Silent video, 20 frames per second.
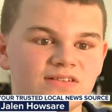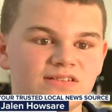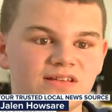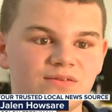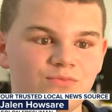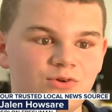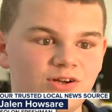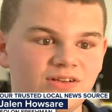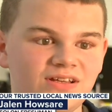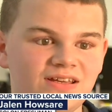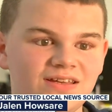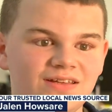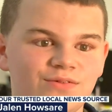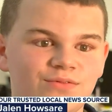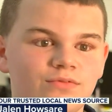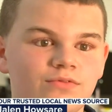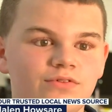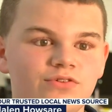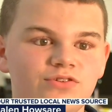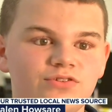someone
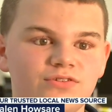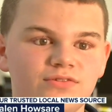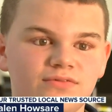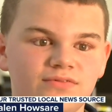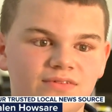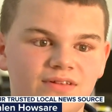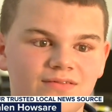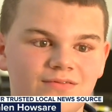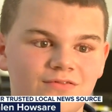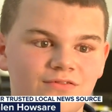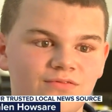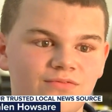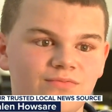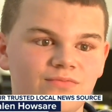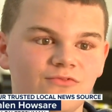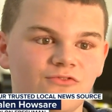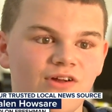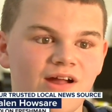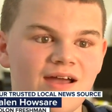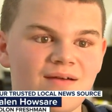can
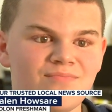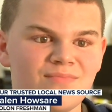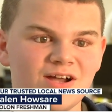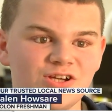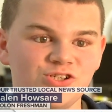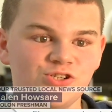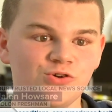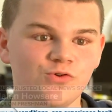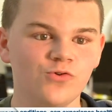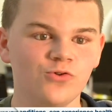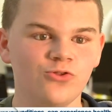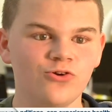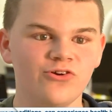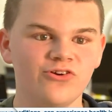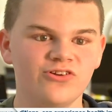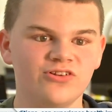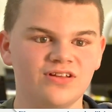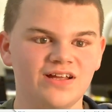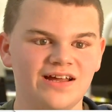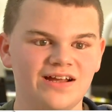grab my shoulder
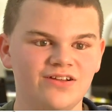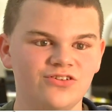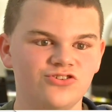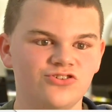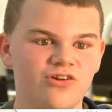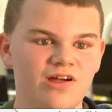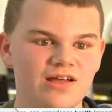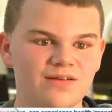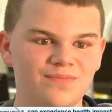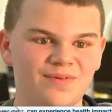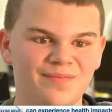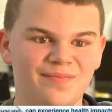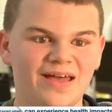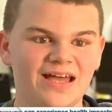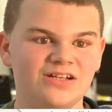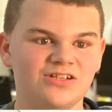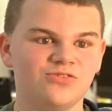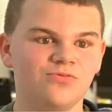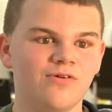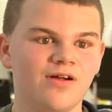and kind of direct me
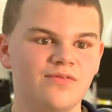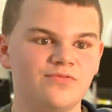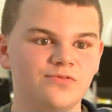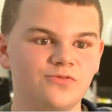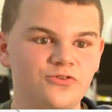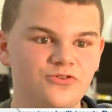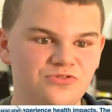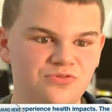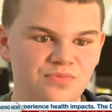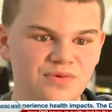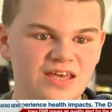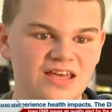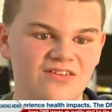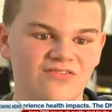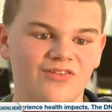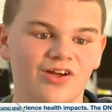back to where I'm supposed to be,